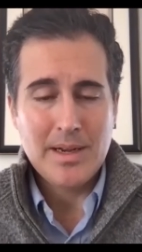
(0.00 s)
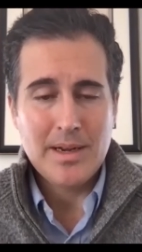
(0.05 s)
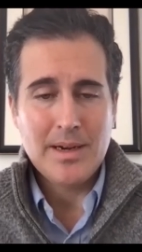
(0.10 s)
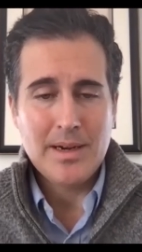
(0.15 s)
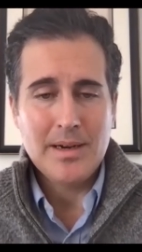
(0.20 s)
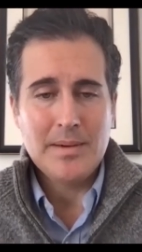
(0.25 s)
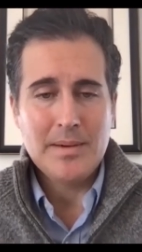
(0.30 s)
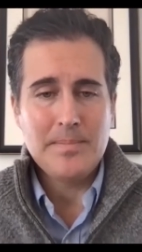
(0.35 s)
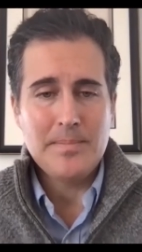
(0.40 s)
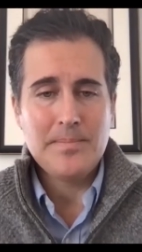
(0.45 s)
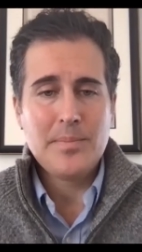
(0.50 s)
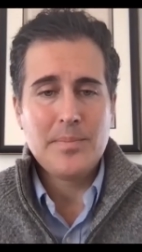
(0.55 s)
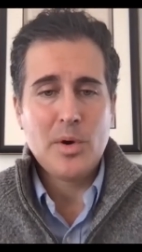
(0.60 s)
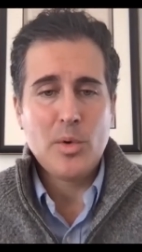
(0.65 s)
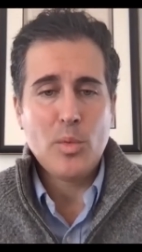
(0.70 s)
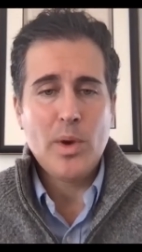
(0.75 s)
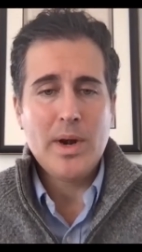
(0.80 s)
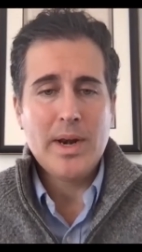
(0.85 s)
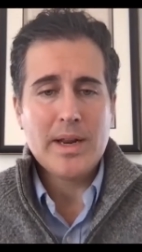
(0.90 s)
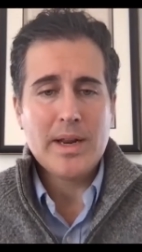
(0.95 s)

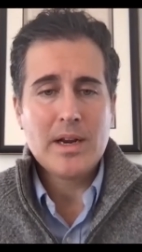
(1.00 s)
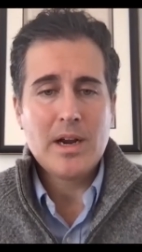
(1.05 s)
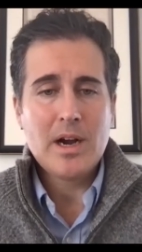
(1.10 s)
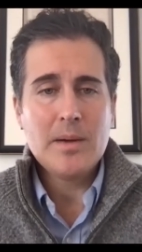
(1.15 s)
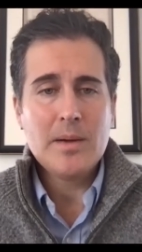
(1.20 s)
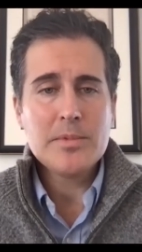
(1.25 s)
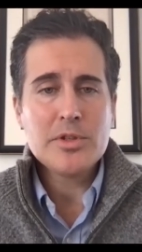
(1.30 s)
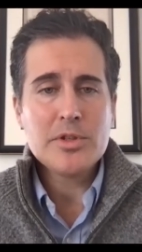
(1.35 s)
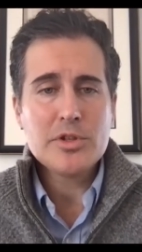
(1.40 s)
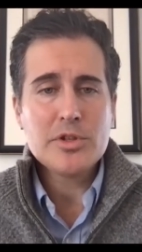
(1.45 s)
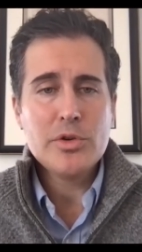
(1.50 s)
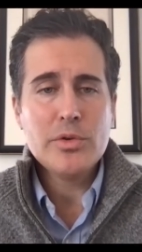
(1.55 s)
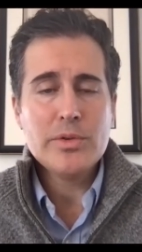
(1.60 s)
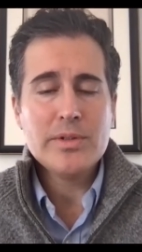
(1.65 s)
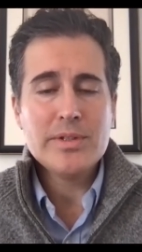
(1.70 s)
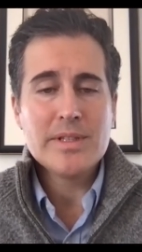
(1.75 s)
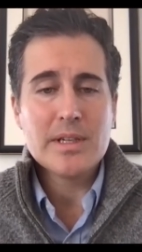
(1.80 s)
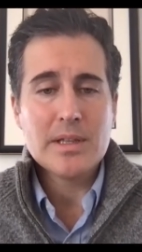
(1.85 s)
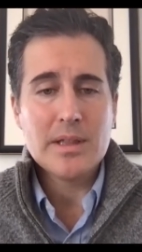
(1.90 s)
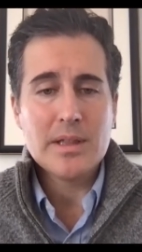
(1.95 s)
But when it comes to
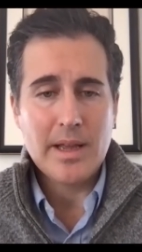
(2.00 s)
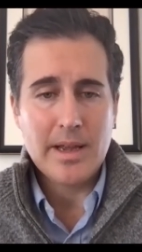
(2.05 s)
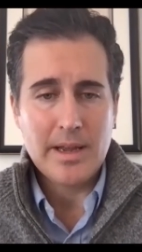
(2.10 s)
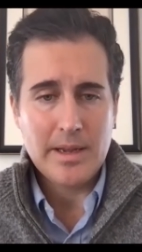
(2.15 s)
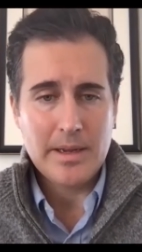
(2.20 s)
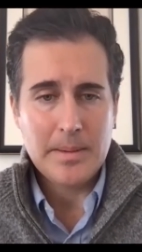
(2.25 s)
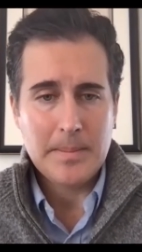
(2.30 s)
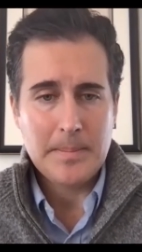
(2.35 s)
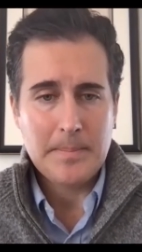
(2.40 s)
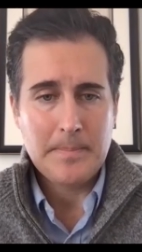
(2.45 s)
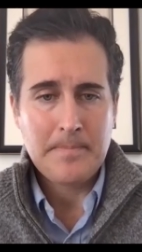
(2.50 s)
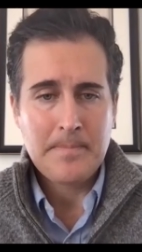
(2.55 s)
delay,